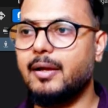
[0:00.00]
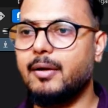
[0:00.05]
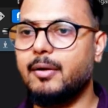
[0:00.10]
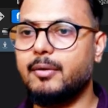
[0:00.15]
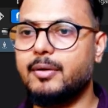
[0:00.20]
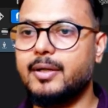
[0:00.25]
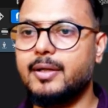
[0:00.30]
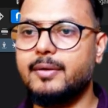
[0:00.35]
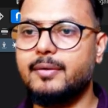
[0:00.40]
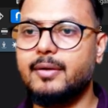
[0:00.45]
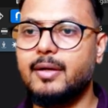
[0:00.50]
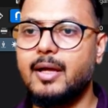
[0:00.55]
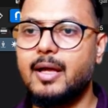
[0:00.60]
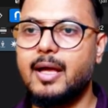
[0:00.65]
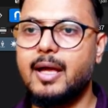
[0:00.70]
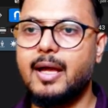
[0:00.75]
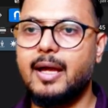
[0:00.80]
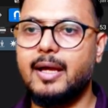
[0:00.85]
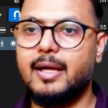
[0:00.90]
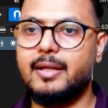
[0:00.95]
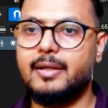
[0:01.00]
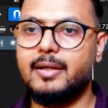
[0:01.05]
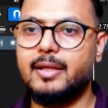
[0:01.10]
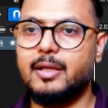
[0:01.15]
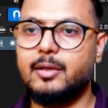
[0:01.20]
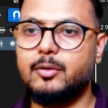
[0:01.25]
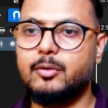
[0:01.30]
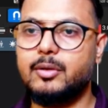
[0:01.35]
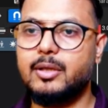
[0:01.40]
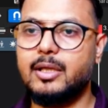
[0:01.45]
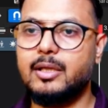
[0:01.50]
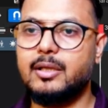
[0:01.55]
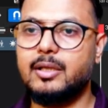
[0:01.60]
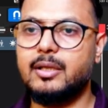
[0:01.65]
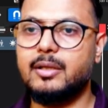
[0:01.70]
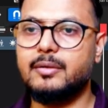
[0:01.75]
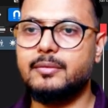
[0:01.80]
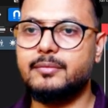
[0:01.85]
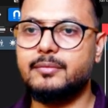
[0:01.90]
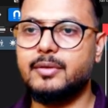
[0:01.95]
Okay. And then you can
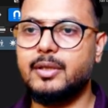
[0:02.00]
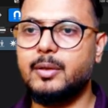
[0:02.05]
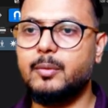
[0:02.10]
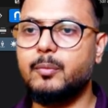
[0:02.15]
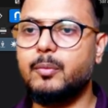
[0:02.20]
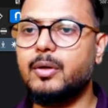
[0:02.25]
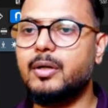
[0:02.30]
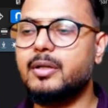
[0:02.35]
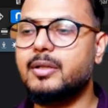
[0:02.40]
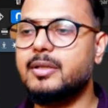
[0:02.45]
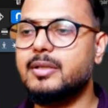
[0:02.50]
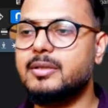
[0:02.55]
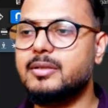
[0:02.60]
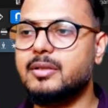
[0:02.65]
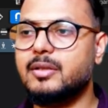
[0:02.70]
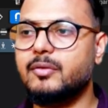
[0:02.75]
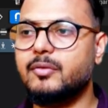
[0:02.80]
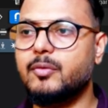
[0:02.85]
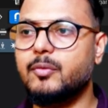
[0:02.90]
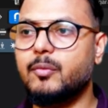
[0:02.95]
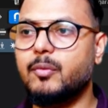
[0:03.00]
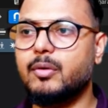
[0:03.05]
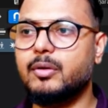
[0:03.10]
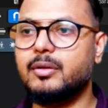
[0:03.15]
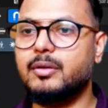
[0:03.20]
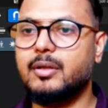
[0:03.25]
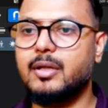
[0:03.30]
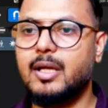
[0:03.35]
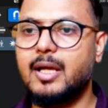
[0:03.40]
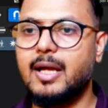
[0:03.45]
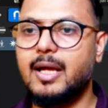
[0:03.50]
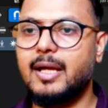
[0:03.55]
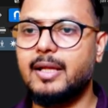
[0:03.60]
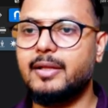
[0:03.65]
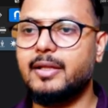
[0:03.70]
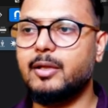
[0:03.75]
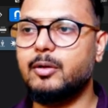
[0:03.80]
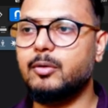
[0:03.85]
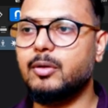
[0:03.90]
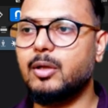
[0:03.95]
invert this if you want. And
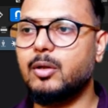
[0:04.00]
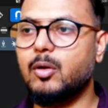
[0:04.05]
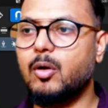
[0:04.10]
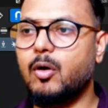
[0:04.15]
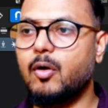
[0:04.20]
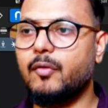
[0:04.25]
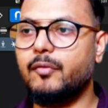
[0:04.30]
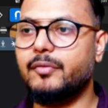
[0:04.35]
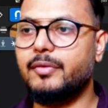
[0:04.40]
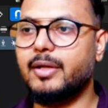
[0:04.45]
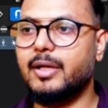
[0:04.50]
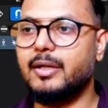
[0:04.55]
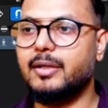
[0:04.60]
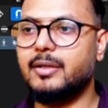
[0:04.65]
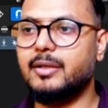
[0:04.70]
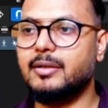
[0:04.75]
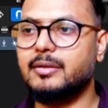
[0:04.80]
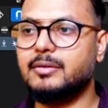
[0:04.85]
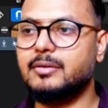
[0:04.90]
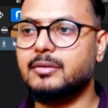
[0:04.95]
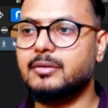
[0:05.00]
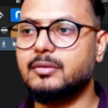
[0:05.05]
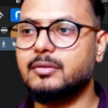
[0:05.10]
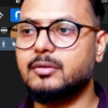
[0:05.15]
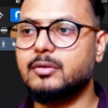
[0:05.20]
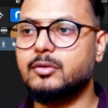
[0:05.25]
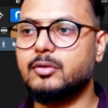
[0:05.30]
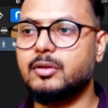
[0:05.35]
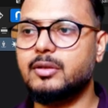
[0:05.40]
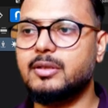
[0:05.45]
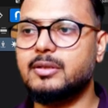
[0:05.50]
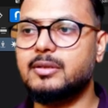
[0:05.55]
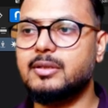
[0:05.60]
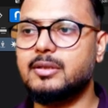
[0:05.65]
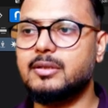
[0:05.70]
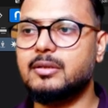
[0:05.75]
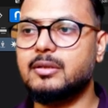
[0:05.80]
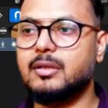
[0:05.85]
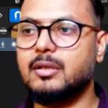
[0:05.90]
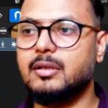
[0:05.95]
then you can offset this. So this
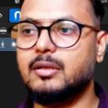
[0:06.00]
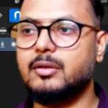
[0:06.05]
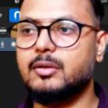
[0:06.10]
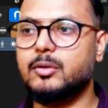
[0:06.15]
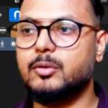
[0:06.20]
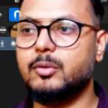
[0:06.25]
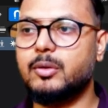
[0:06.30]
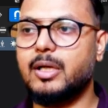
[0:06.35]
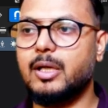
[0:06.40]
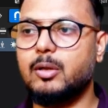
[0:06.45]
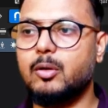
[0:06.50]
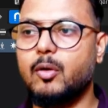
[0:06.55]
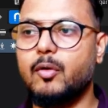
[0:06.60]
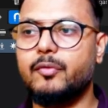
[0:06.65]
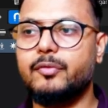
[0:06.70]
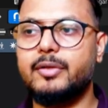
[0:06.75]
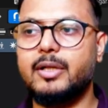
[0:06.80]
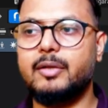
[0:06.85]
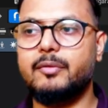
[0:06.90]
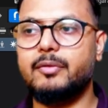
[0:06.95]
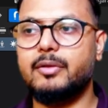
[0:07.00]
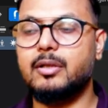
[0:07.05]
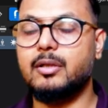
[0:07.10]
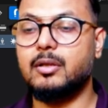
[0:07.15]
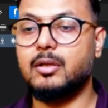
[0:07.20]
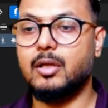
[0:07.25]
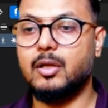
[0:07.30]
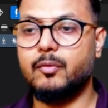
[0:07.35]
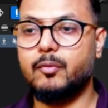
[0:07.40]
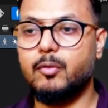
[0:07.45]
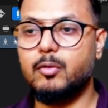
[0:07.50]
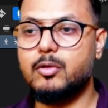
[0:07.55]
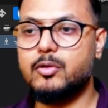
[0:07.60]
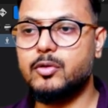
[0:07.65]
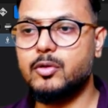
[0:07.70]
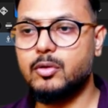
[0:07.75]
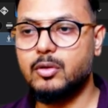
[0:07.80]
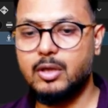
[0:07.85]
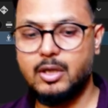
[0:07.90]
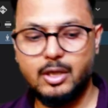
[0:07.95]
is, you can offset with the curve
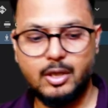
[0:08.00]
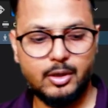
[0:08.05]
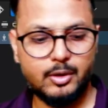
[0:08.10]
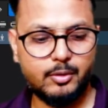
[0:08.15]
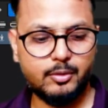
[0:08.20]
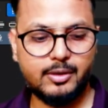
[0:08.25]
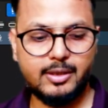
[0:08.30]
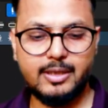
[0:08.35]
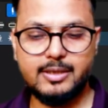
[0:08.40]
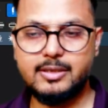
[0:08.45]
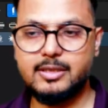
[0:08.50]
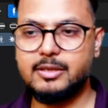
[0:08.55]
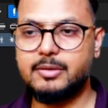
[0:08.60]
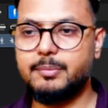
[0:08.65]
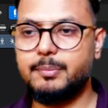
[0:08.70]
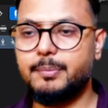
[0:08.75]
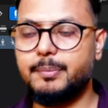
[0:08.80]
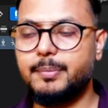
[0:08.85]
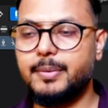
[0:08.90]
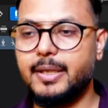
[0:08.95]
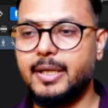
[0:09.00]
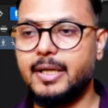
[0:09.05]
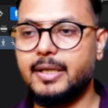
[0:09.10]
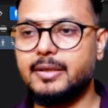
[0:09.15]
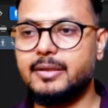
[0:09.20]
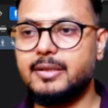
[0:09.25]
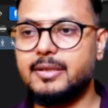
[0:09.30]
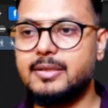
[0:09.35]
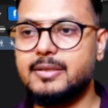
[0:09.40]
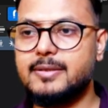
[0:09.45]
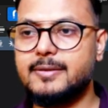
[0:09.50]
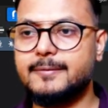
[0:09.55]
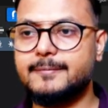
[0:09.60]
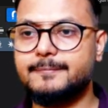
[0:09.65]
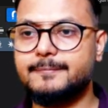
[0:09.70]
also. You can just break this